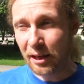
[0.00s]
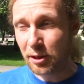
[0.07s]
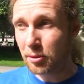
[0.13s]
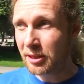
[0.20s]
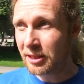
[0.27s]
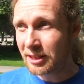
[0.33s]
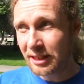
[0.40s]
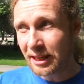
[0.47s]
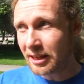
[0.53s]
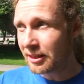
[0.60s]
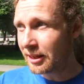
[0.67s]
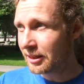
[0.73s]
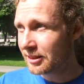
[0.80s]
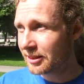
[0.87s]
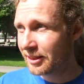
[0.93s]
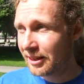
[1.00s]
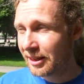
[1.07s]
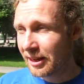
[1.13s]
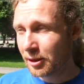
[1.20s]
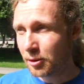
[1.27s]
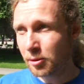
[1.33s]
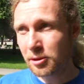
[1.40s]
And you can see that.
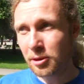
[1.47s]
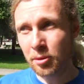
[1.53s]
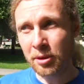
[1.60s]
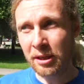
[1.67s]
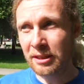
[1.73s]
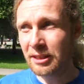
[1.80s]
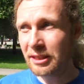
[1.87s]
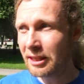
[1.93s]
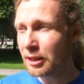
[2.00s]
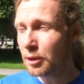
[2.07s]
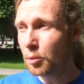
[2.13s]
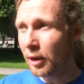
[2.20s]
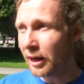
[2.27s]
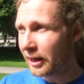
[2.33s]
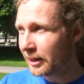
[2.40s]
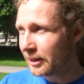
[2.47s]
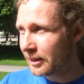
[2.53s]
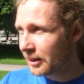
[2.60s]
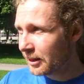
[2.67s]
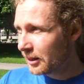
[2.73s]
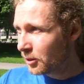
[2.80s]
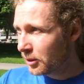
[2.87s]
And also you can see the wild,
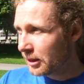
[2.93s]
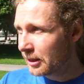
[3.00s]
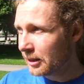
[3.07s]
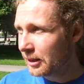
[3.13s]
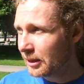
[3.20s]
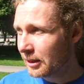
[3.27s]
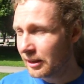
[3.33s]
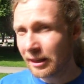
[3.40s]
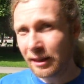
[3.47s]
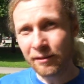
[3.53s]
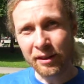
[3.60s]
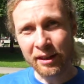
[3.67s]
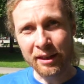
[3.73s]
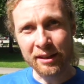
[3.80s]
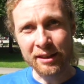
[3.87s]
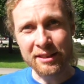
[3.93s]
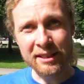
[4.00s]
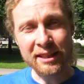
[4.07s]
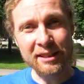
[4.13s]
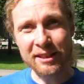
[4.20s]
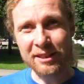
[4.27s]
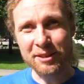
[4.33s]
even in the
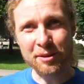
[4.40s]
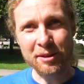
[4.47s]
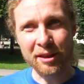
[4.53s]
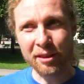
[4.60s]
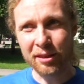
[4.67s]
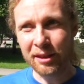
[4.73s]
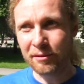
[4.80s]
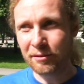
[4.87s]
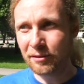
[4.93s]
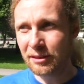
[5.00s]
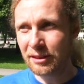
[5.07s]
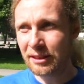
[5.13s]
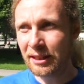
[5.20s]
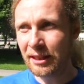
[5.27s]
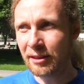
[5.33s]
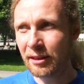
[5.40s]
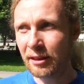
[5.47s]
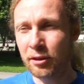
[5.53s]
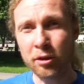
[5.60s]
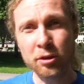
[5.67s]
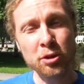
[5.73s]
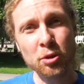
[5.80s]
cities, you can see the
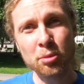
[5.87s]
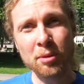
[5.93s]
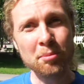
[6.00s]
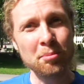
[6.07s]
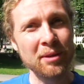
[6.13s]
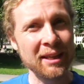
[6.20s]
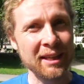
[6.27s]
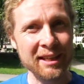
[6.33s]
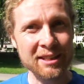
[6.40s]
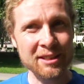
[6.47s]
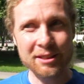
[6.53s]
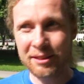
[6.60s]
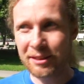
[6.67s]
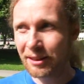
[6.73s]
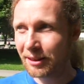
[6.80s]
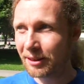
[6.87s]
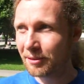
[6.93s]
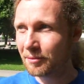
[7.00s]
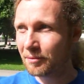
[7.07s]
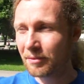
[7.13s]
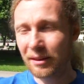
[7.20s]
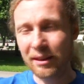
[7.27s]
non-human beings
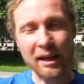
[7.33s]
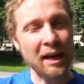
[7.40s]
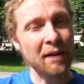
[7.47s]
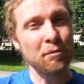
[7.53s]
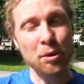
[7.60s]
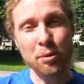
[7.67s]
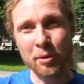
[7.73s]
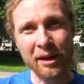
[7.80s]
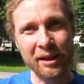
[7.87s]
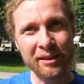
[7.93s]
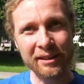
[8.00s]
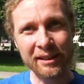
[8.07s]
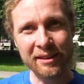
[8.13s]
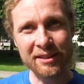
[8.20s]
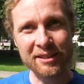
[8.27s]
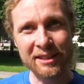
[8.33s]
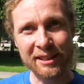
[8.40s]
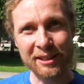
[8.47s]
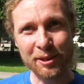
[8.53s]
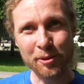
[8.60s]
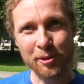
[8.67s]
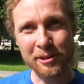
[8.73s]
everywhere in the
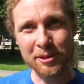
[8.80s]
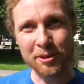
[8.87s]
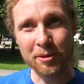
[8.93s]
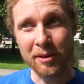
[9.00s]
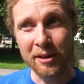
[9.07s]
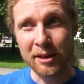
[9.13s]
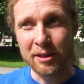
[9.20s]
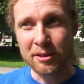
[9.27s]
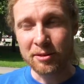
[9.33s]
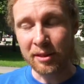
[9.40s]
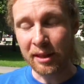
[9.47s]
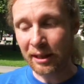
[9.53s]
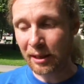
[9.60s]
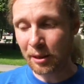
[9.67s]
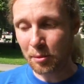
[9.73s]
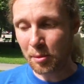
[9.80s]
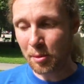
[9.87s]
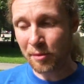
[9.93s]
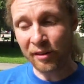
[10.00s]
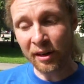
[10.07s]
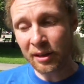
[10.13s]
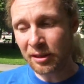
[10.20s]
city also. So that can be
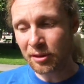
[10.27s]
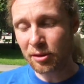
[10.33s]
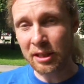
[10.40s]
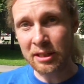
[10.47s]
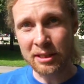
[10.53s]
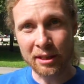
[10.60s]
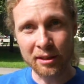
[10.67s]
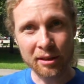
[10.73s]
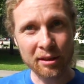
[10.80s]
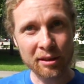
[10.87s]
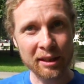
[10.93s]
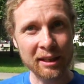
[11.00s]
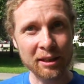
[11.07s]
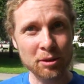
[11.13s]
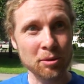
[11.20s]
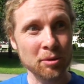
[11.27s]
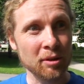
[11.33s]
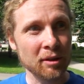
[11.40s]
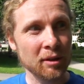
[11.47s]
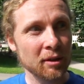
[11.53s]
a very interesting thing to